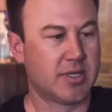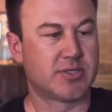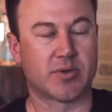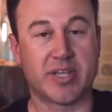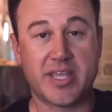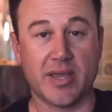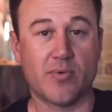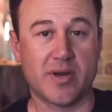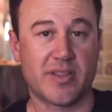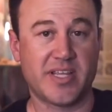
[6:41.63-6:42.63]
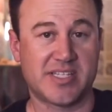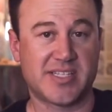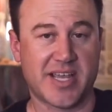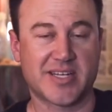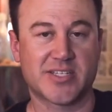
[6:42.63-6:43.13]
So get one of these
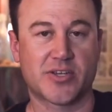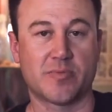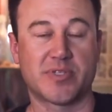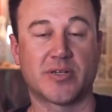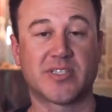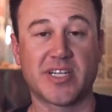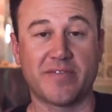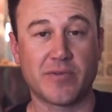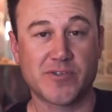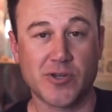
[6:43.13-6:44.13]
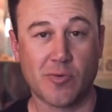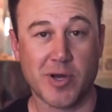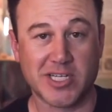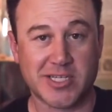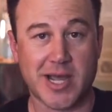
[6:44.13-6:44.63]
sand scoops. It'll save you so
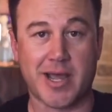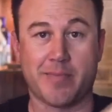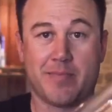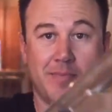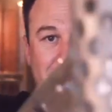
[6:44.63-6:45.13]
much time.